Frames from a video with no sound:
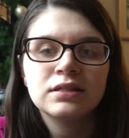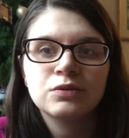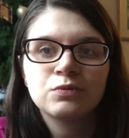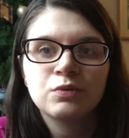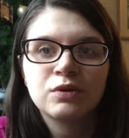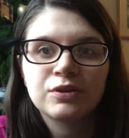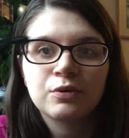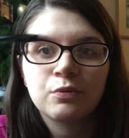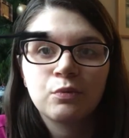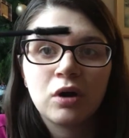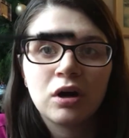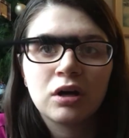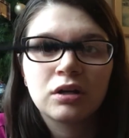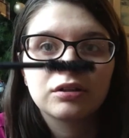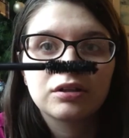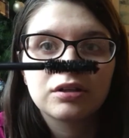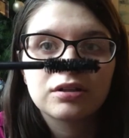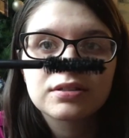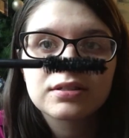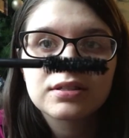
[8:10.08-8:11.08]
is what the wand
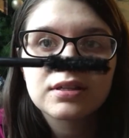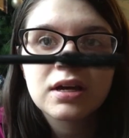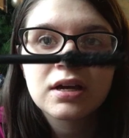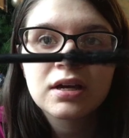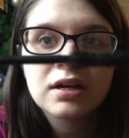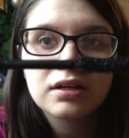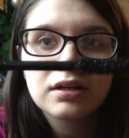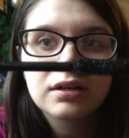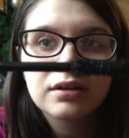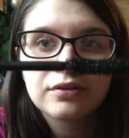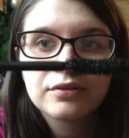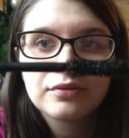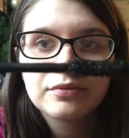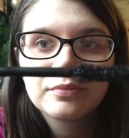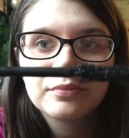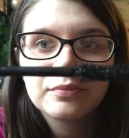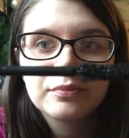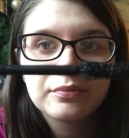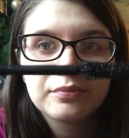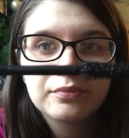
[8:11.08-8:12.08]
looks like,
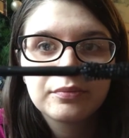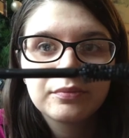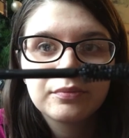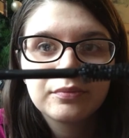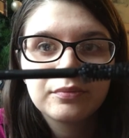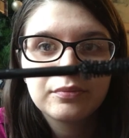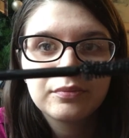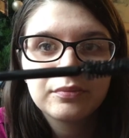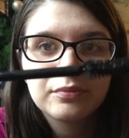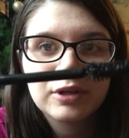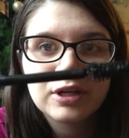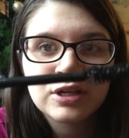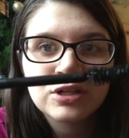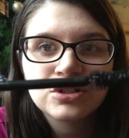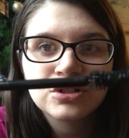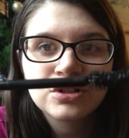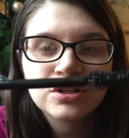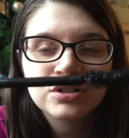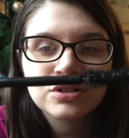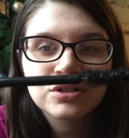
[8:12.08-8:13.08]
in case
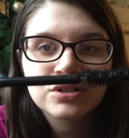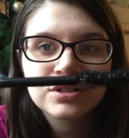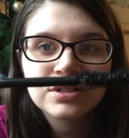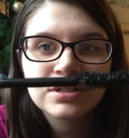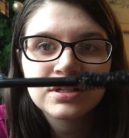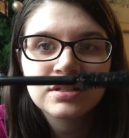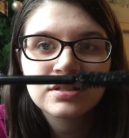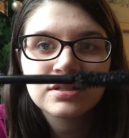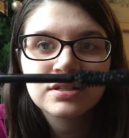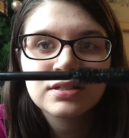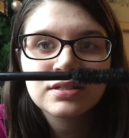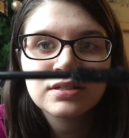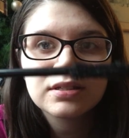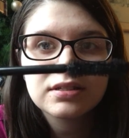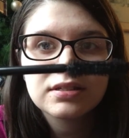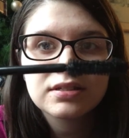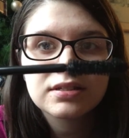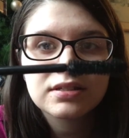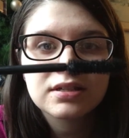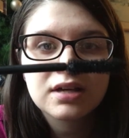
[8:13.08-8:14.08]
you're interested. This
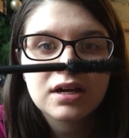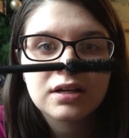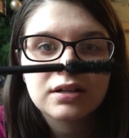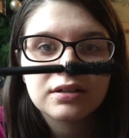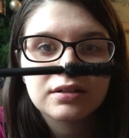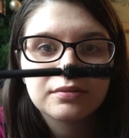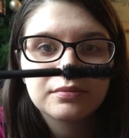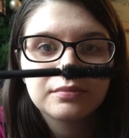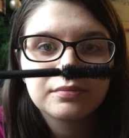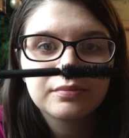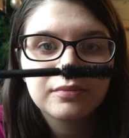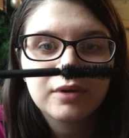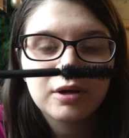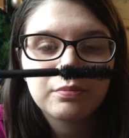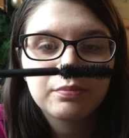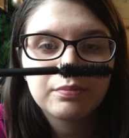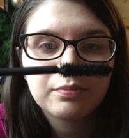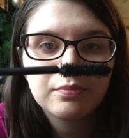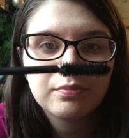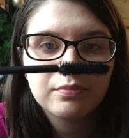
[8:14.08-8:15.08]
is um, a
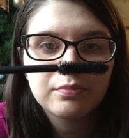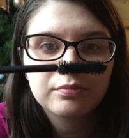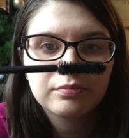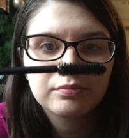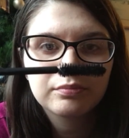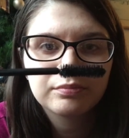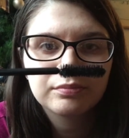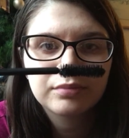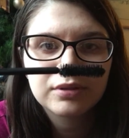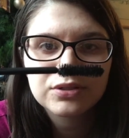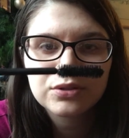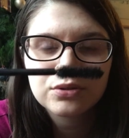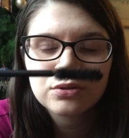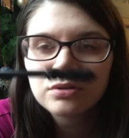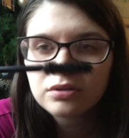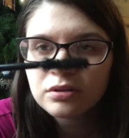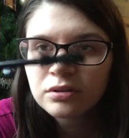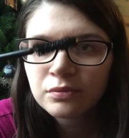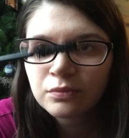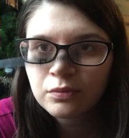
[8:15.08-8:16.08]

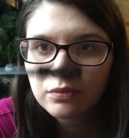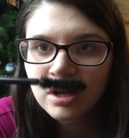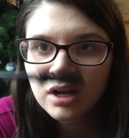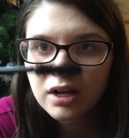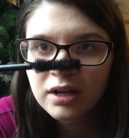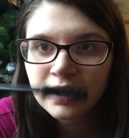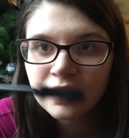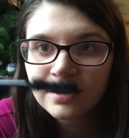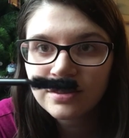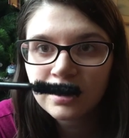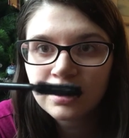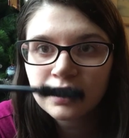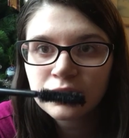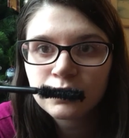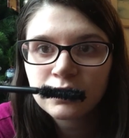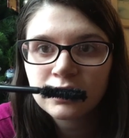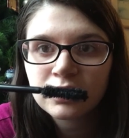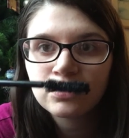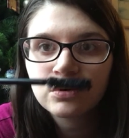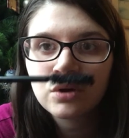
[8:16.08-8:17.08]
bristle wand, I think is
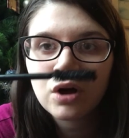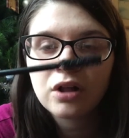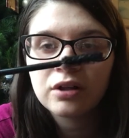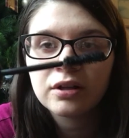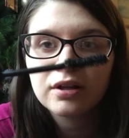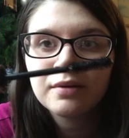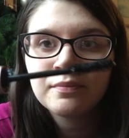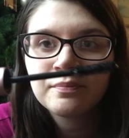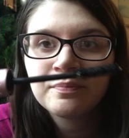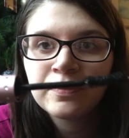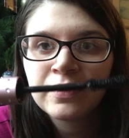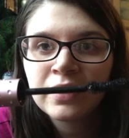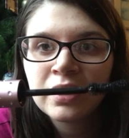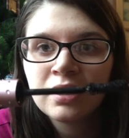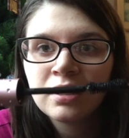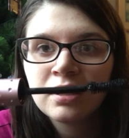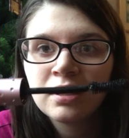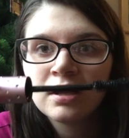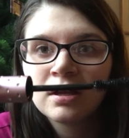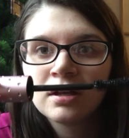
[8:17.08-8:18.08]
what you call it.
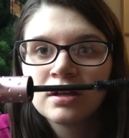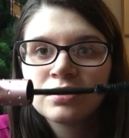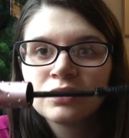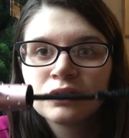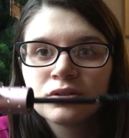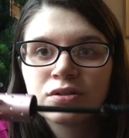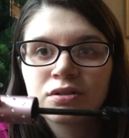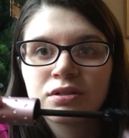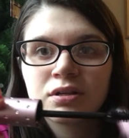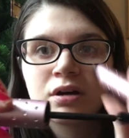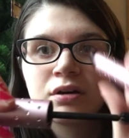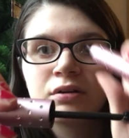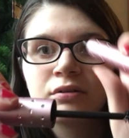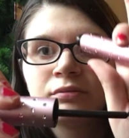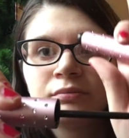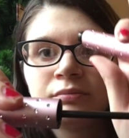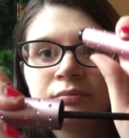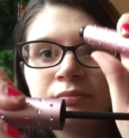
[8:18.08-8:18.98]
So,